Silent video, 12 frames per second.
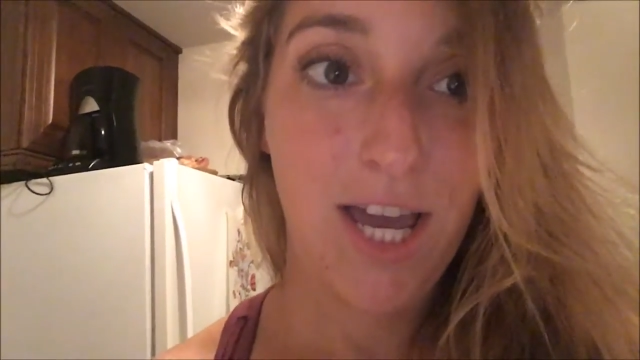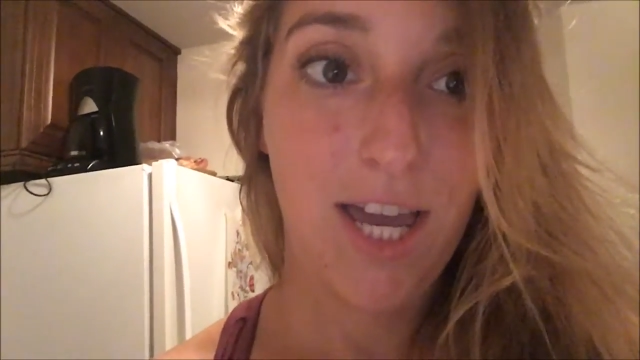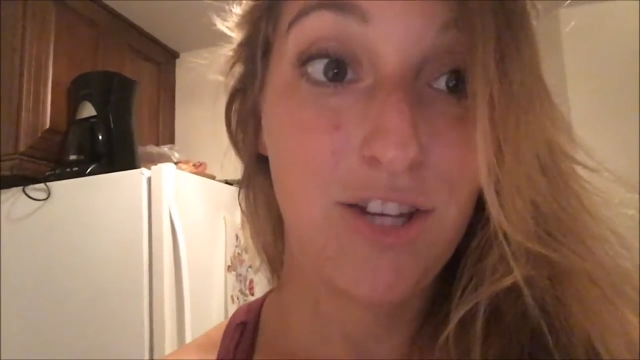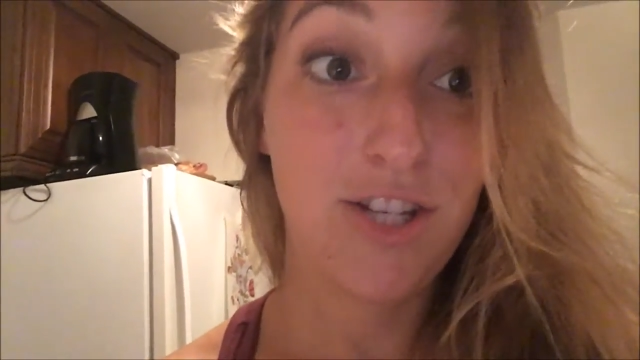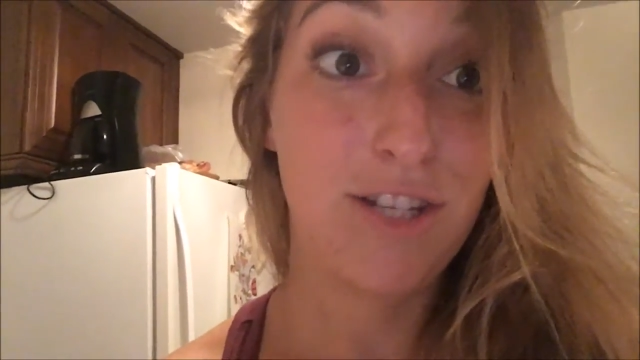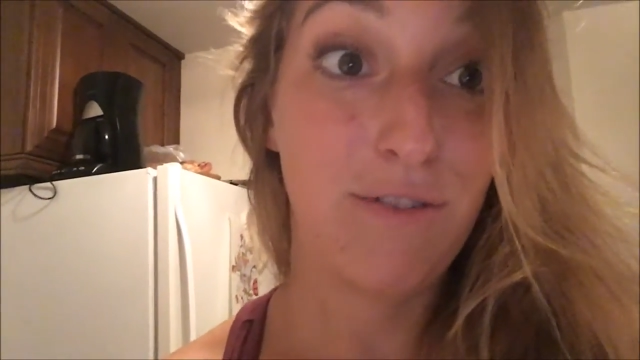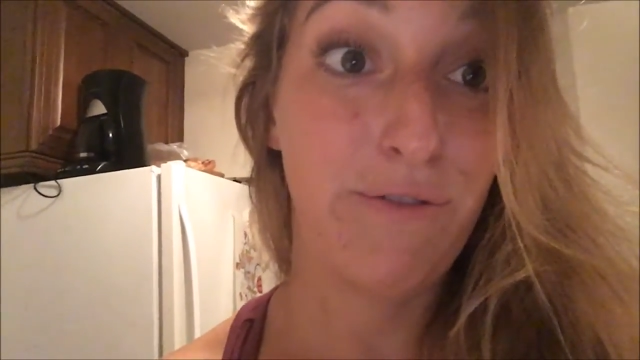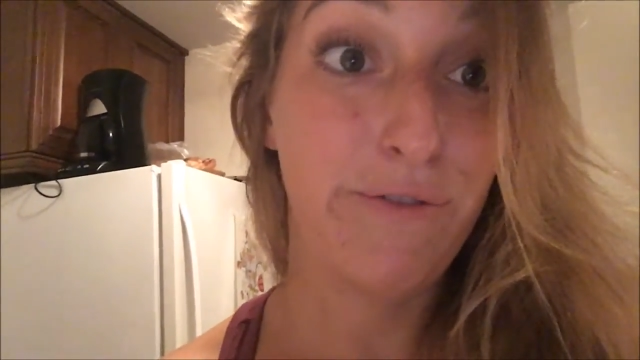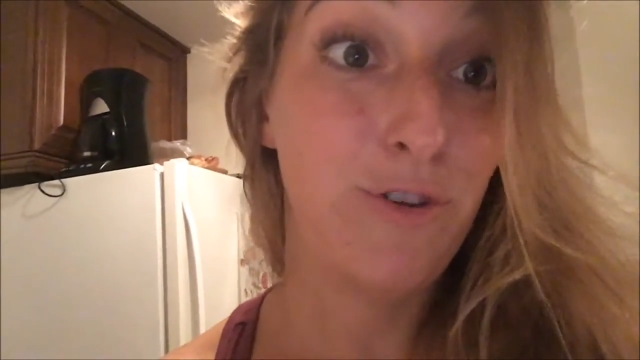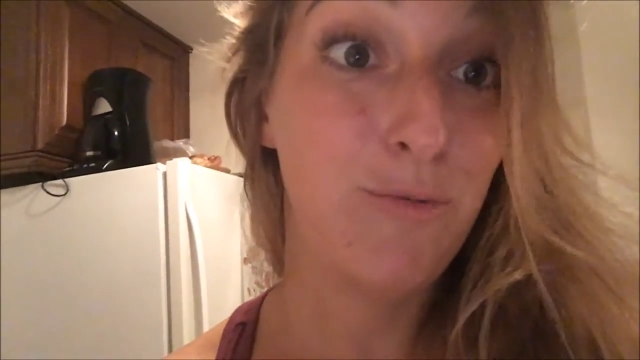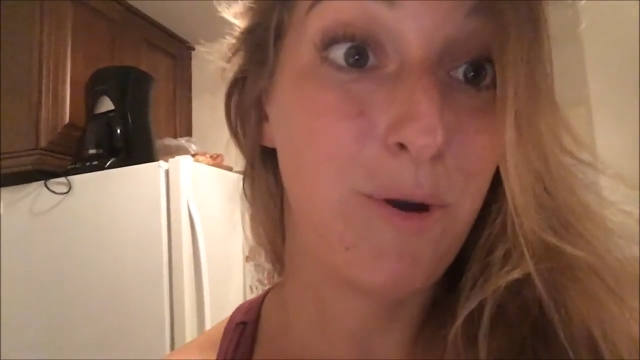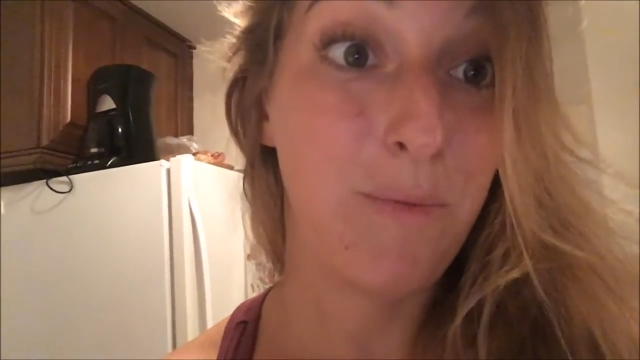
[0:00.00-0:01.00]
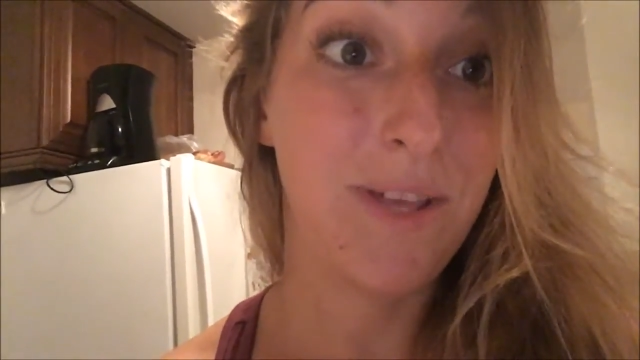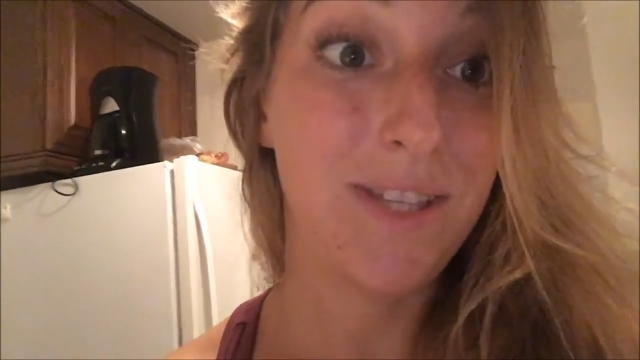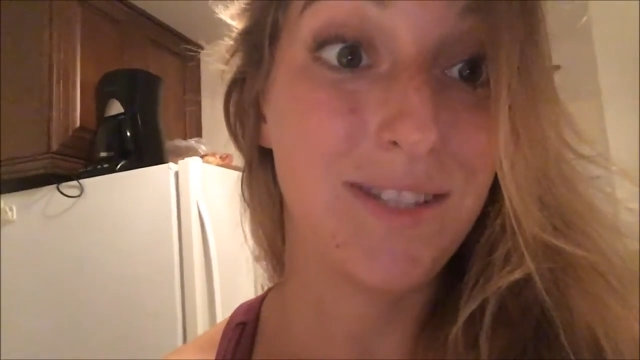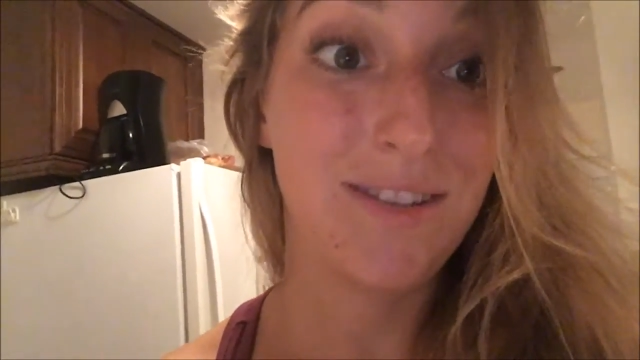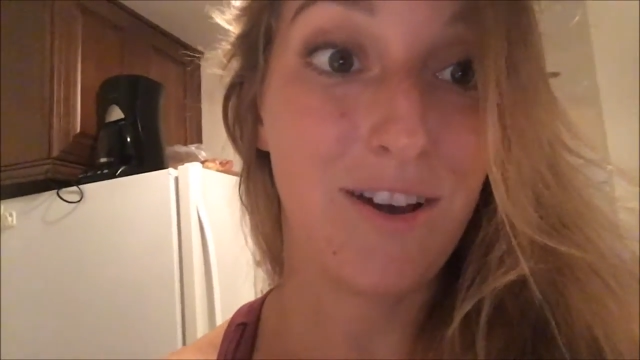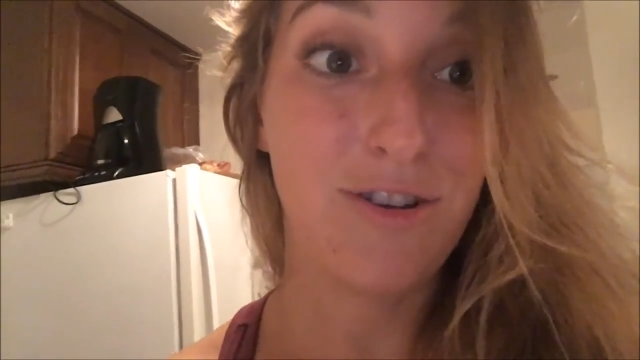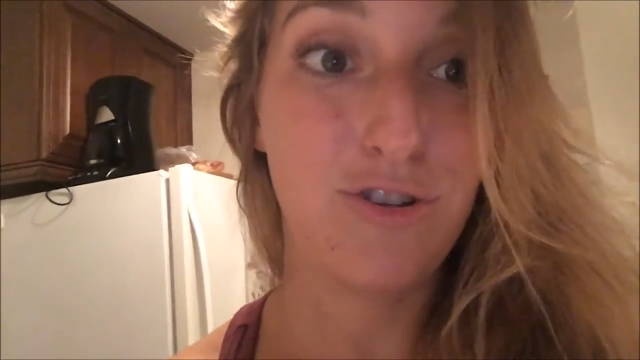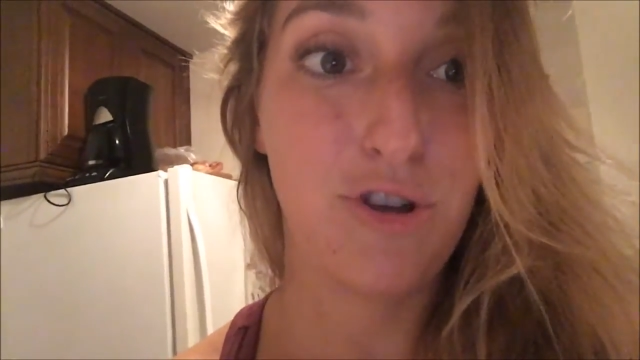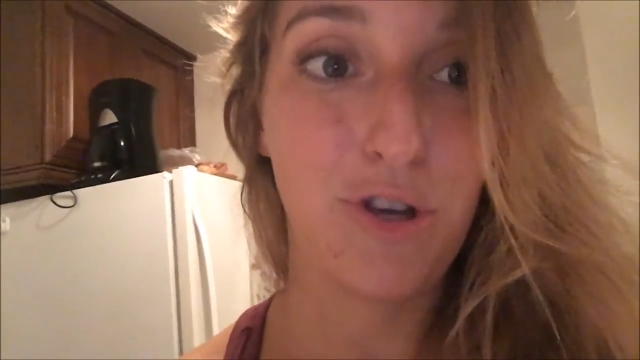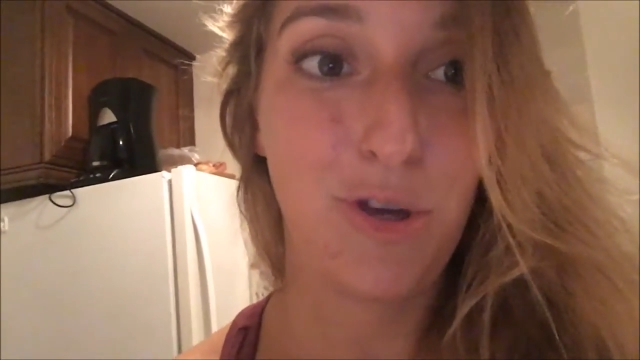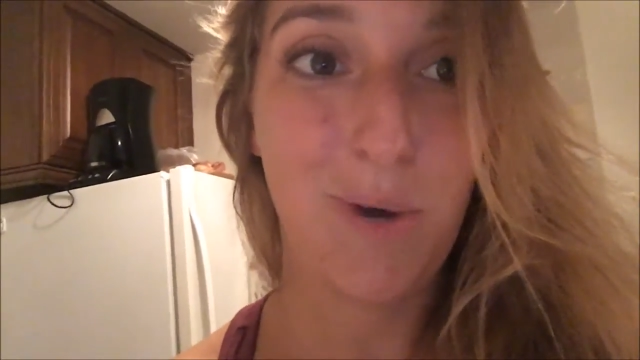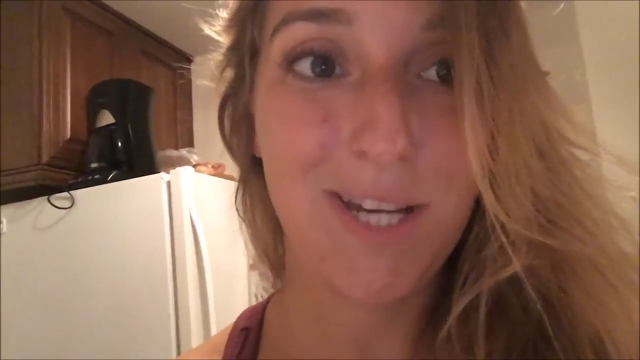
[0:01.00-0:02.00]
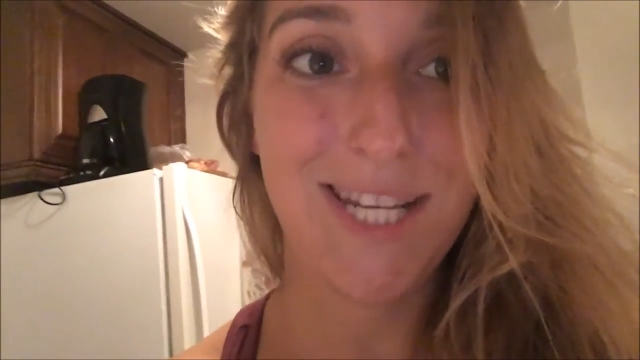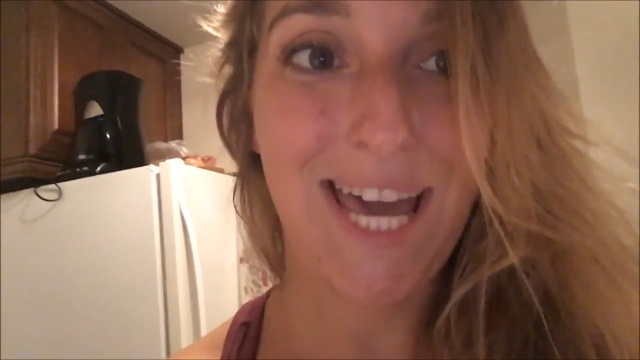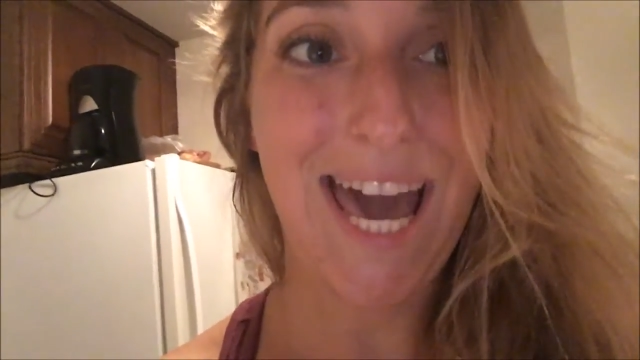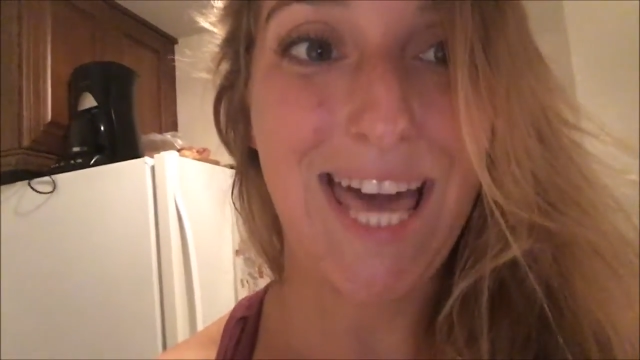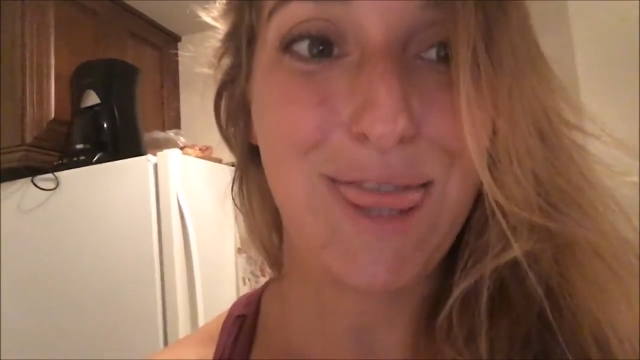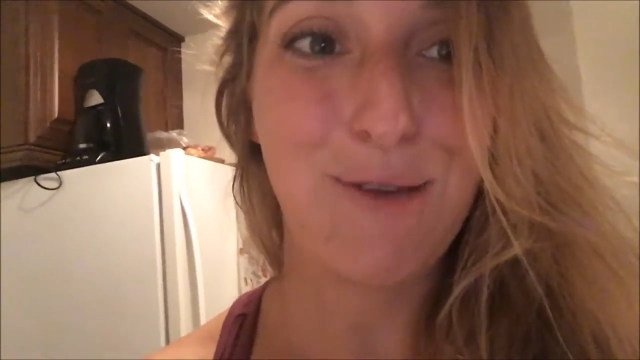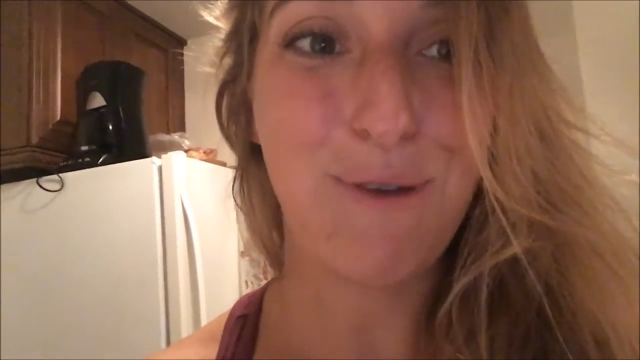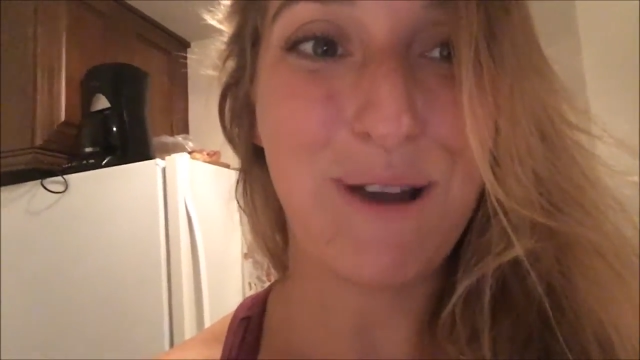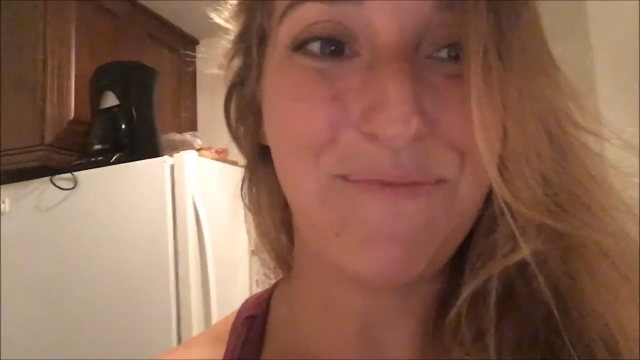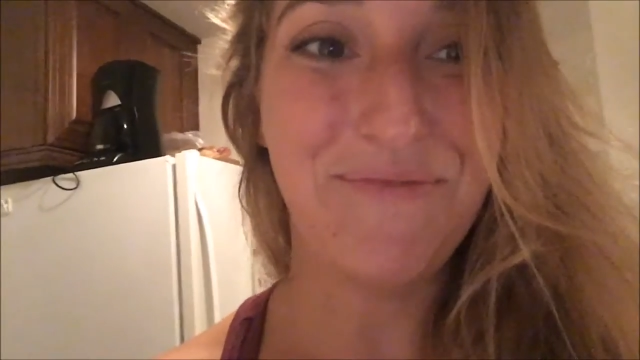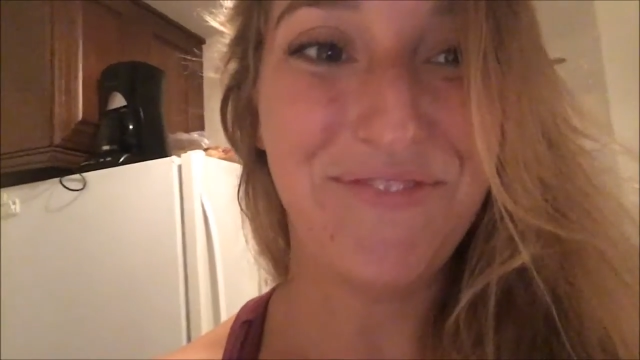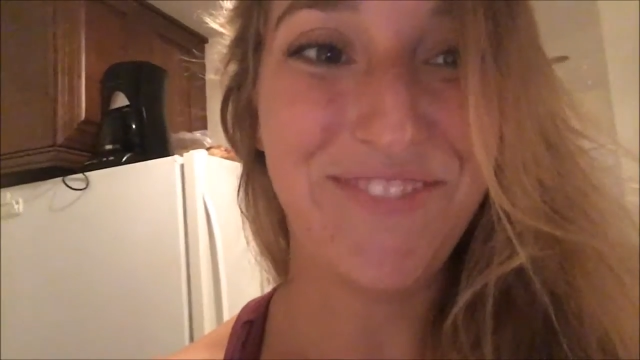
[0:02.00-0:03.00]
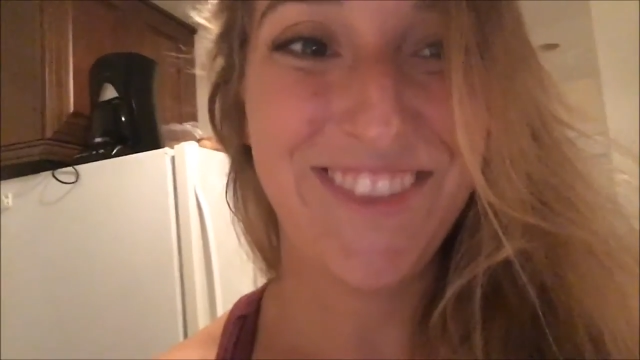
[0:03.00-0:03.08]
in just a few moments. I'll show you when to add the rum.